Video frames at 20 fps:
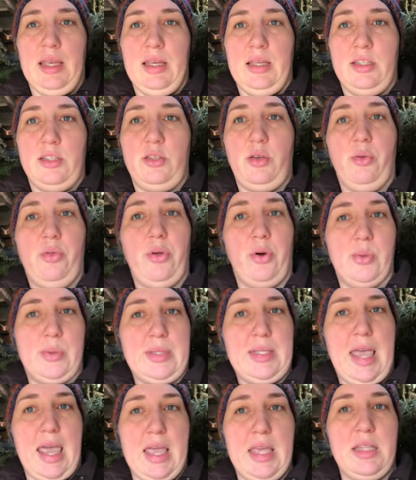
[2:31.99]
so those
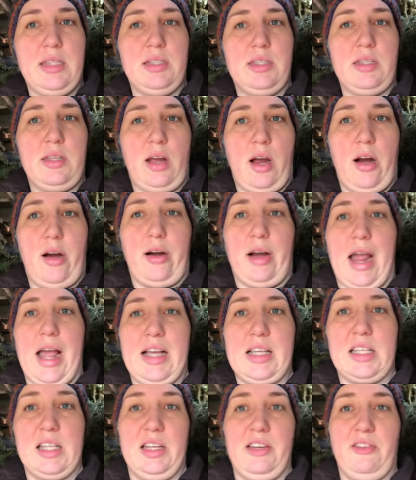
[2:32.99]
canes are
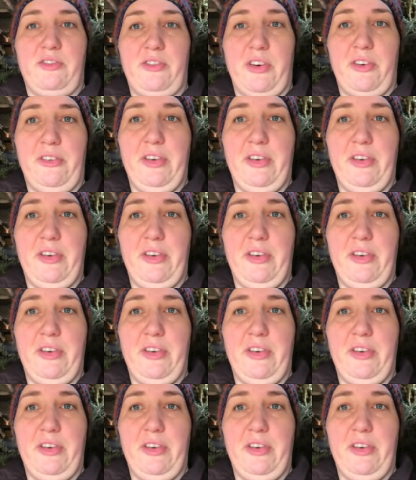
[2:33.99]
excellent for